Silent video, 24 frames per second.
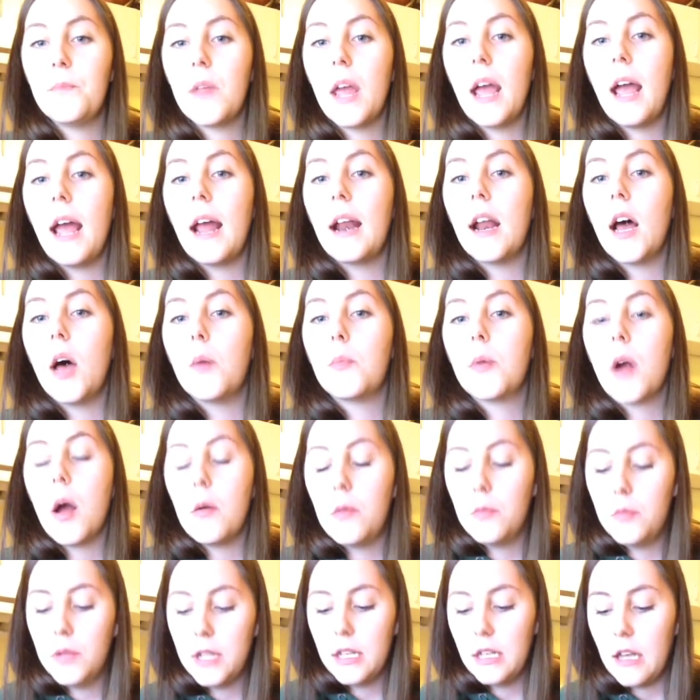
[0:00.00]
and I'll
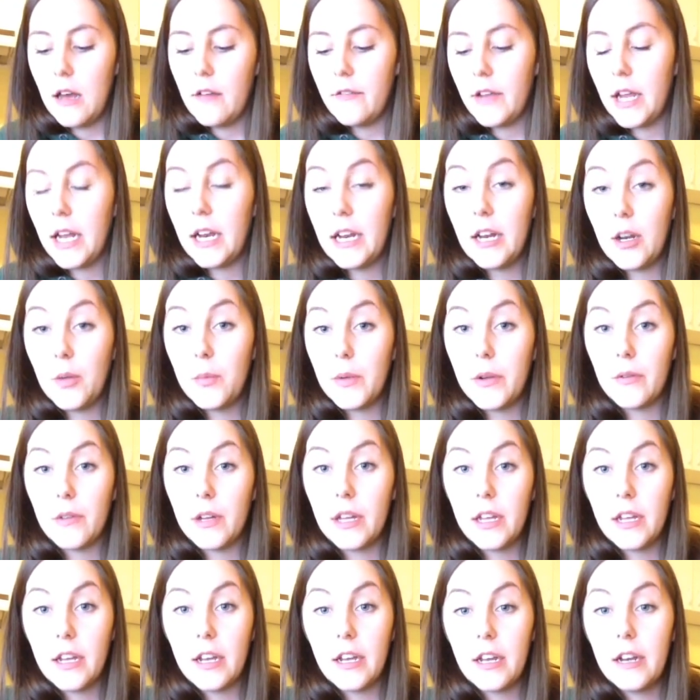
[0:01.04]
probably love it and it'll be
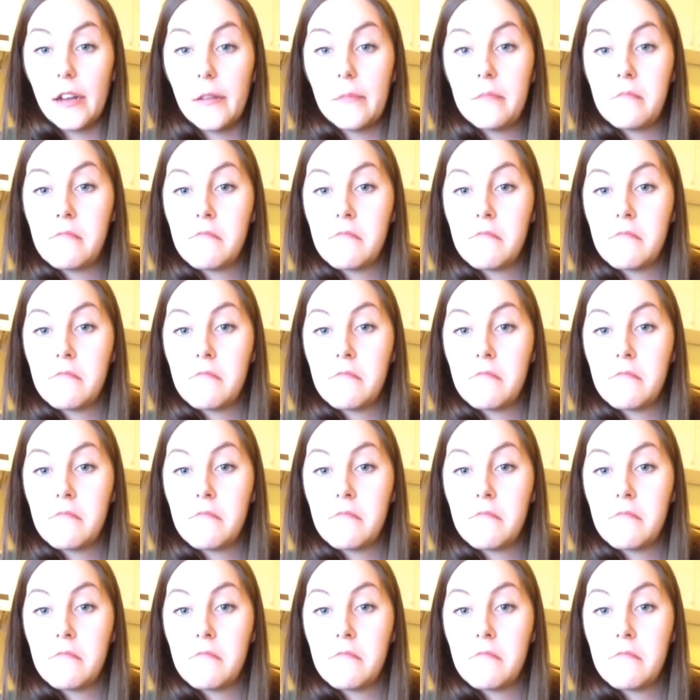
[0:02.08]
really good.